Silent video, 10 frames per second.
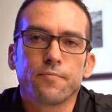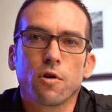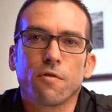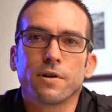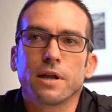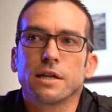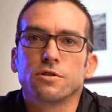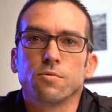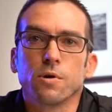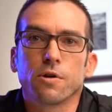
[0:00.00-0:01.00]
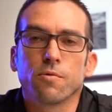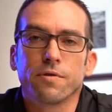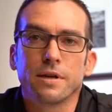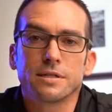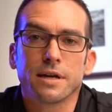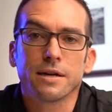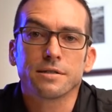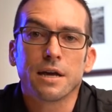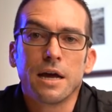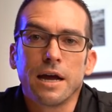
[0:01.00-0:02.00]
often get to work with these
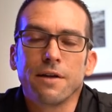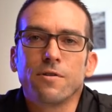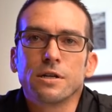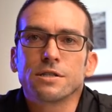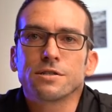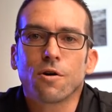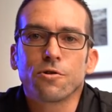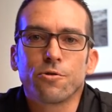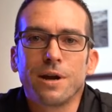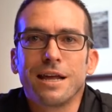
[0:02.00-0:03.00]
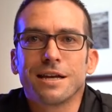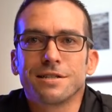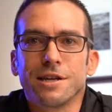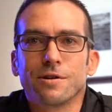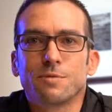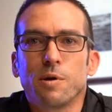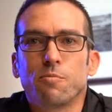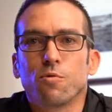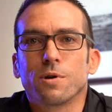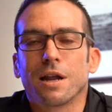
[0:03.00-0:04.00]
days. Influencers aren't really as new as
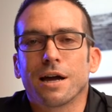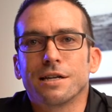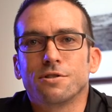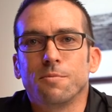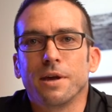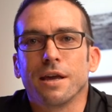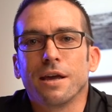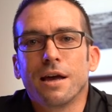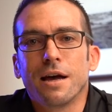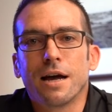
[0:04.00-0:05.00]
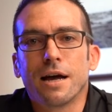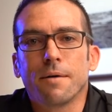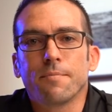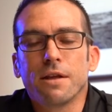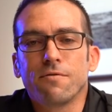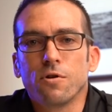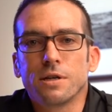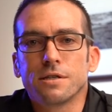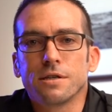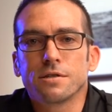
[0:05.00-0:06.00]
people would like it to be.
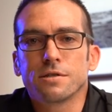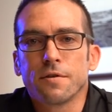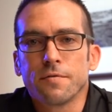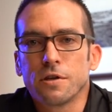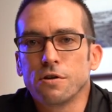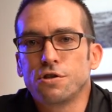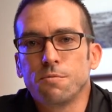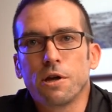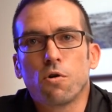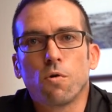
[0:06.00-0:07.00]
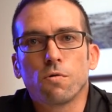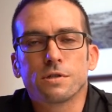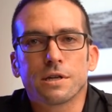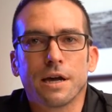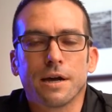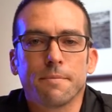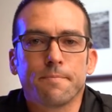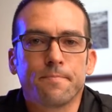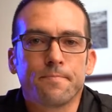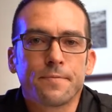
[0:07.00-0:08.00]
Influencers used to be called
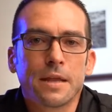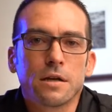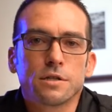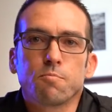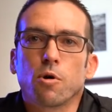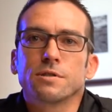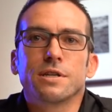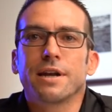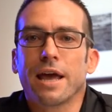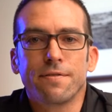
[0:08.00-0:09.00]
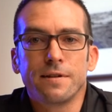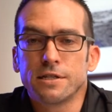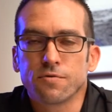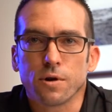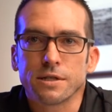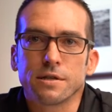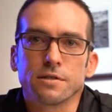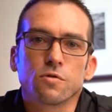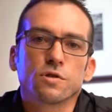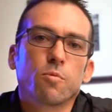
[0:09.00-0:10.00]
sponsored athletes, for
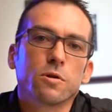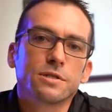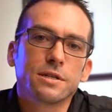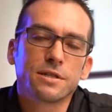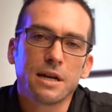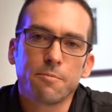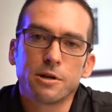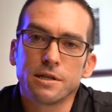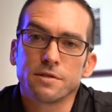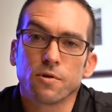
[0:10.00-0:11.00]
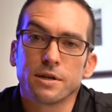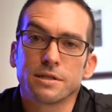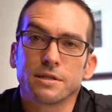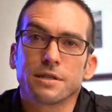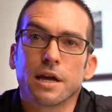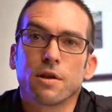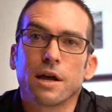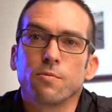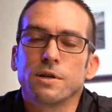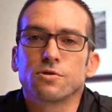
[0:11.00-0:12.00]
instance, or sponsored celebrities, for instance.
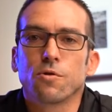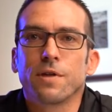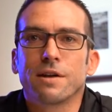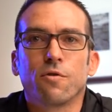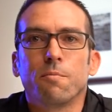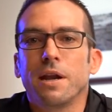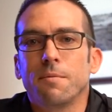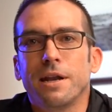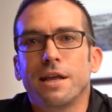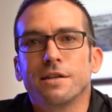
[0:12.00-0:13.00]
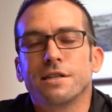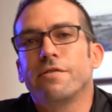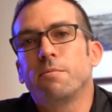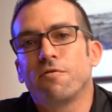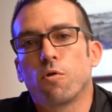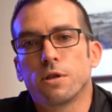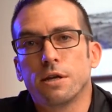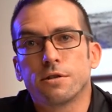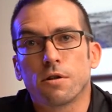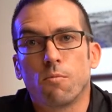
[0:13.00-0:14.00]
And we saw that for many, many years, even before
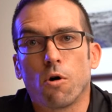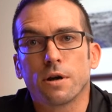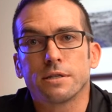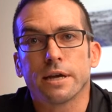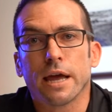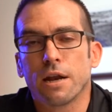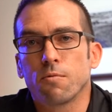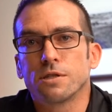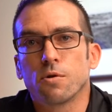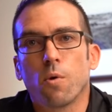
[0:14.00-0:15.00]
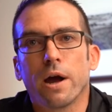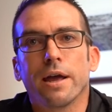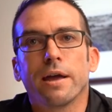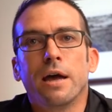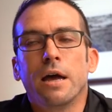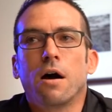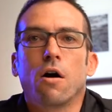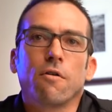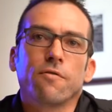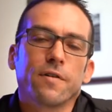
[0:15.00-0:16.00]
digital marketing. And it was a way
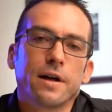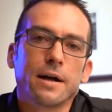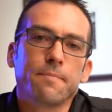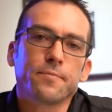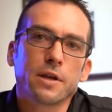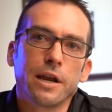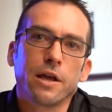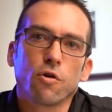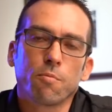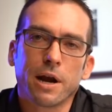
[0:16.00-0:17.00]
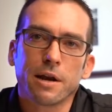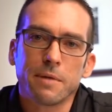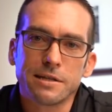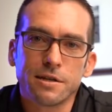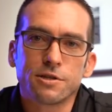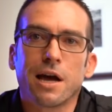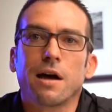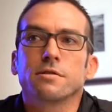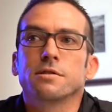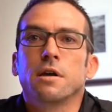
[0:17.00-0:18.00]
of getting your brand message
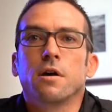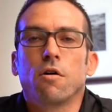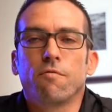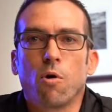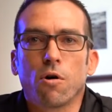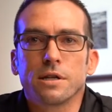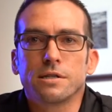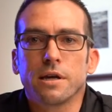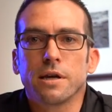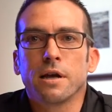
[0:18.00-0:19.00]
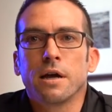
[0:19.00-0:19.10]
out, of marketing,